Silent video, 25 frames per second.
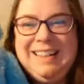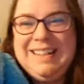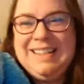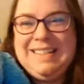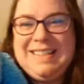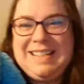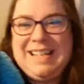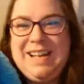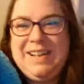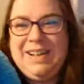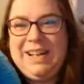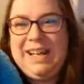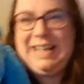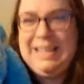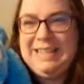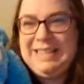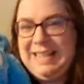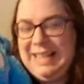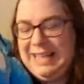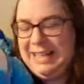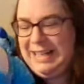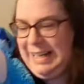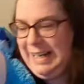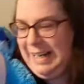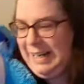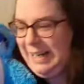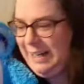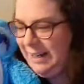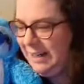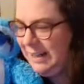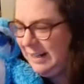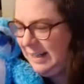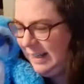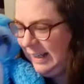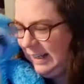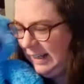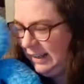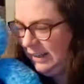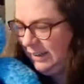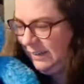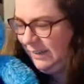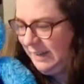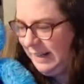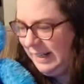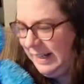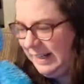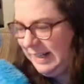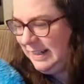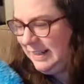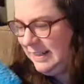so Casey and I are
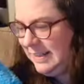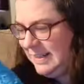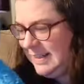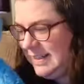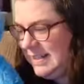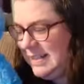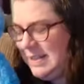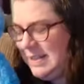coloring.